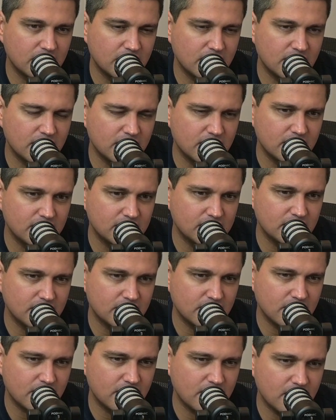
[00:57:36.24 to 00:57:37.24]

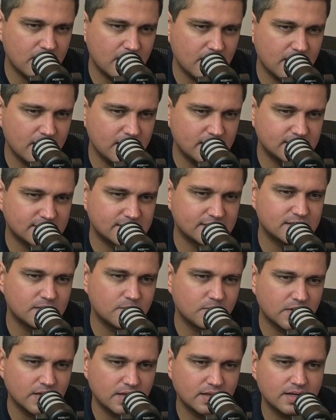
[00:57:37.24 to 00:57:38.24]
it's
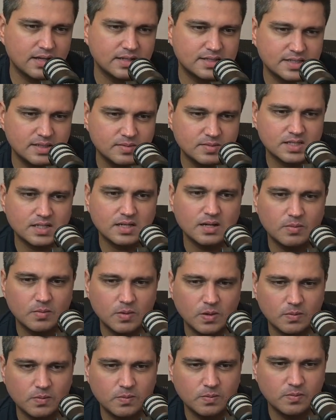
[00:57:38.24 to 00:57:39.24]
something that seems to come
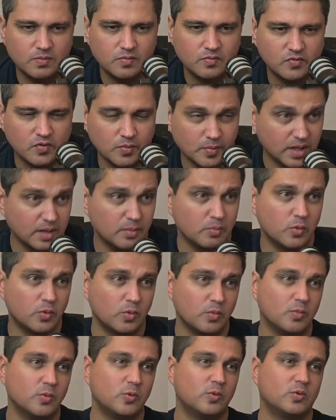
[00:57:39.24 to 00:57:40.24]
up for me
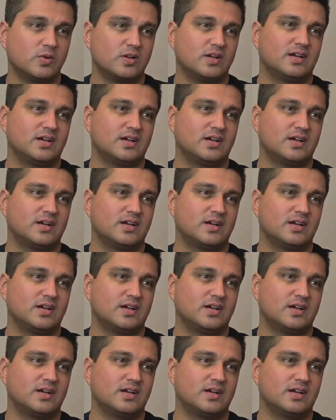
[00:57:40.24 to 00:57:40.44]
more and more.